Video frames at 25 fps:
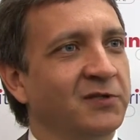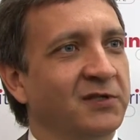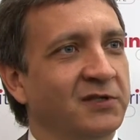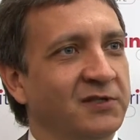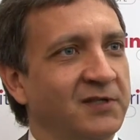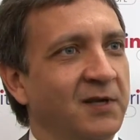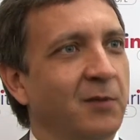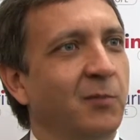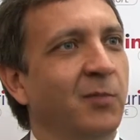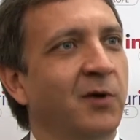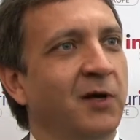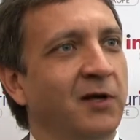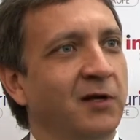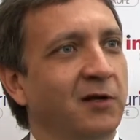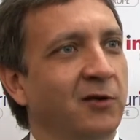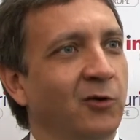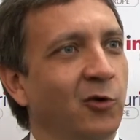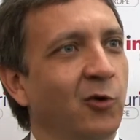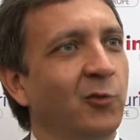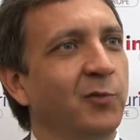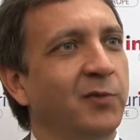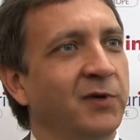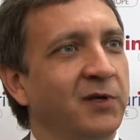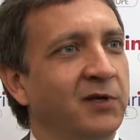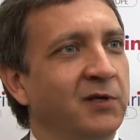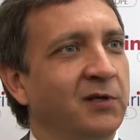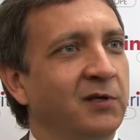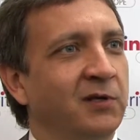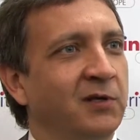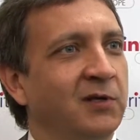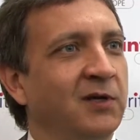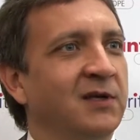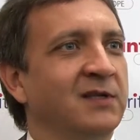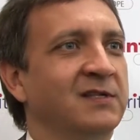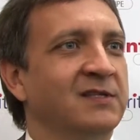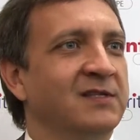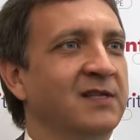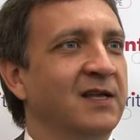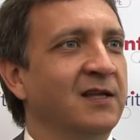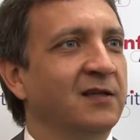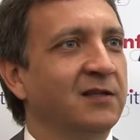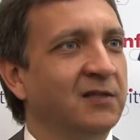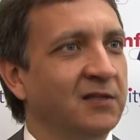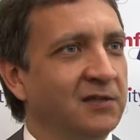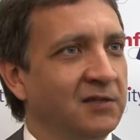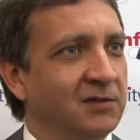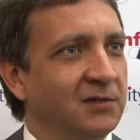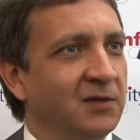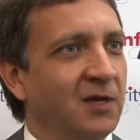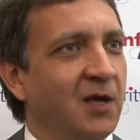that somebody copying and send
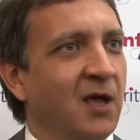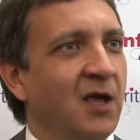it.